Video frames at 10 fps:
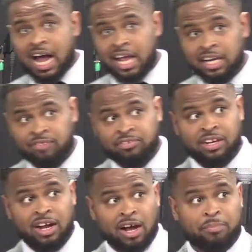and lifted
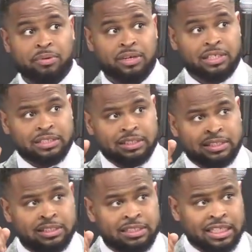up,
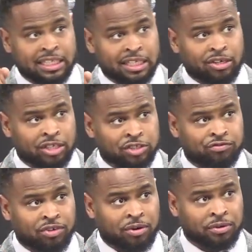seated on his
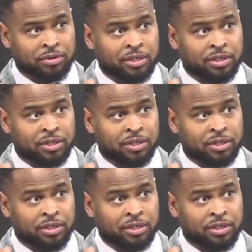throne,